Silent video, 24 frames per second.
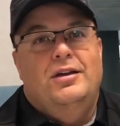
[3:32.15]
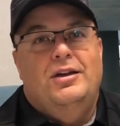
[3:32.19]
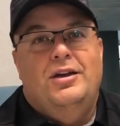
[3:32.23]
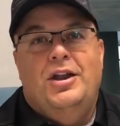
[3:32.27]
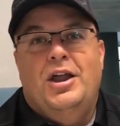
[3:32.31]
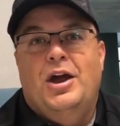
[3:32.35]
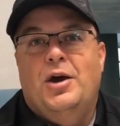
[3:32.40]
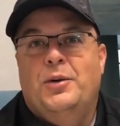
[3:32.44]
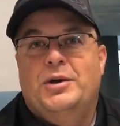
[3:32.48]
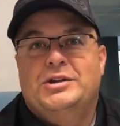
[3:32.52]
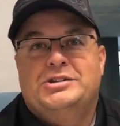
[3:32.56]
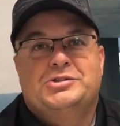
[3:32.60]
You
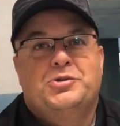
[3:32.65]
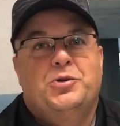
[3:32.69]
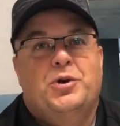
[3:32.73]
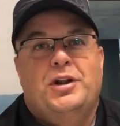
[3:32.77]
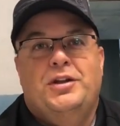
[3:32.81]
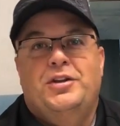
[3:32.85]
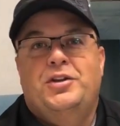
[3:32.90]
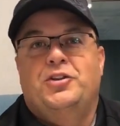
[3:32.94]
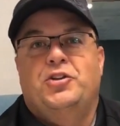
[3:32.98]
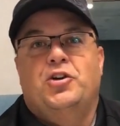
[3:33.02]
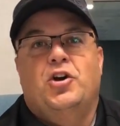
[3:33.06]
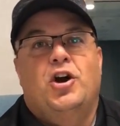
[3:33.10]
know, it's going
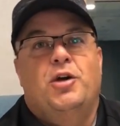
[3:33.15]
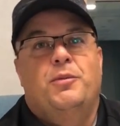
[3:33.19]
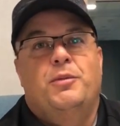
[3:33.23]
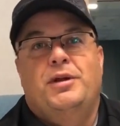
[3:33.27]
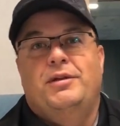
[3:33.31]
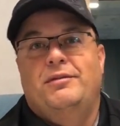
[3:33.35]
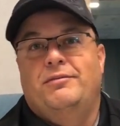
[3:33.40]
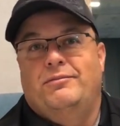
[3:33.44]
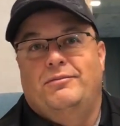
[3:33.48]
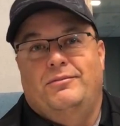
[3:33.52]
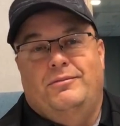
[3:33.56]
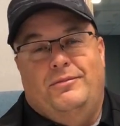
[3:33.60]
to
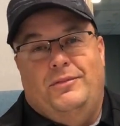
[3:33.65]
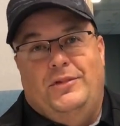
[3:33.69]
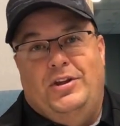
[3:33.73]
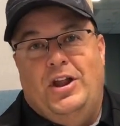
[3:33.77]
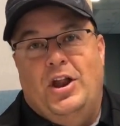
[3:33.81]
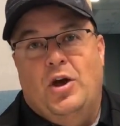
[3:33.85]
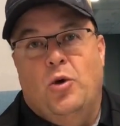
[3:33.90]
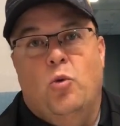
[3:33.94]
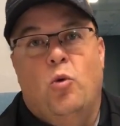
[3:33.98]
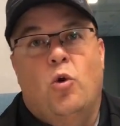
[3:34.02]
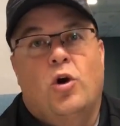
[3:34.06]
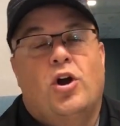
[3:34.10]
determine,
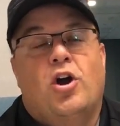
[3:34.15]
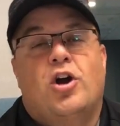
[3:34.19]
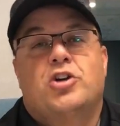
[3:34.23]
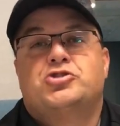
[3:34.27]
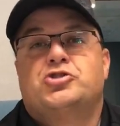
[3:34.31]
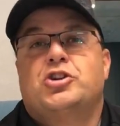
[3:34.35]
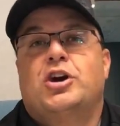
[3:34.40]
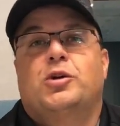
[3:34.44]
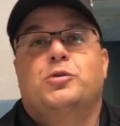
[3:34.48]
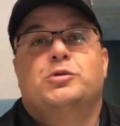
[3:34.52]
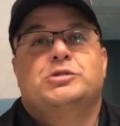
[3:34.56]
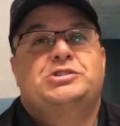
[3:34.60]
you know, what our
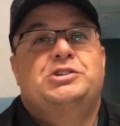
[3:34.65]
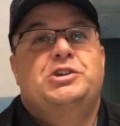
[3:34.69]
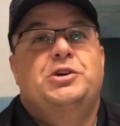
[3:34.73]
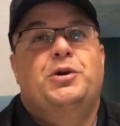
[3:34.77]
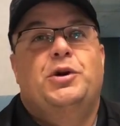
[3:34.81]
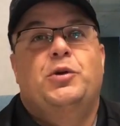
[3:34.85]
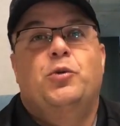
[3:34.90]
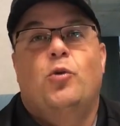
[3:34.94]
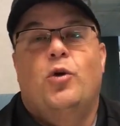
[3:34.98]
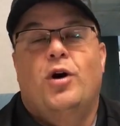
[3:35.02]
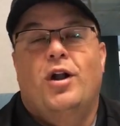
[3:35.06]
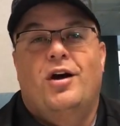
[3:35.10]
truck was
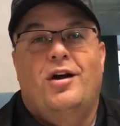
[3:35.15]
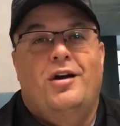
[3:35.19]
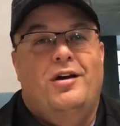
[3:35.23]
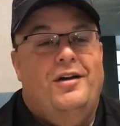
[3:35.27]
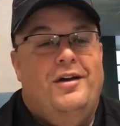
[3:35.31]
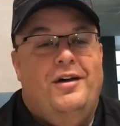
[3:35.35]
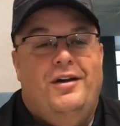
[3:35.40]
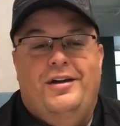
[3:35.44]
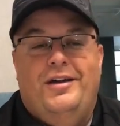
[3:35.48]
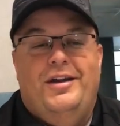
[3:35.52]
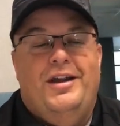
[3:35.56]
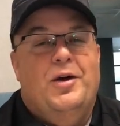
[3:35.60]
doing,
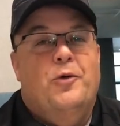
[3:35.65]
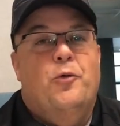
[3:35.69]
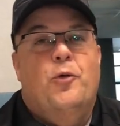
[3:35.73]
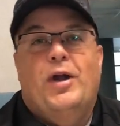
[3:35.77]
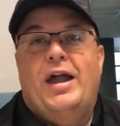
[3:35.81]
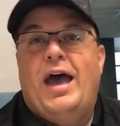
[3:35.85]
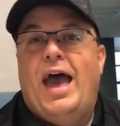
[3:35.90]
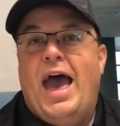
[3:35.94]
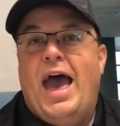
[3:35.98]
what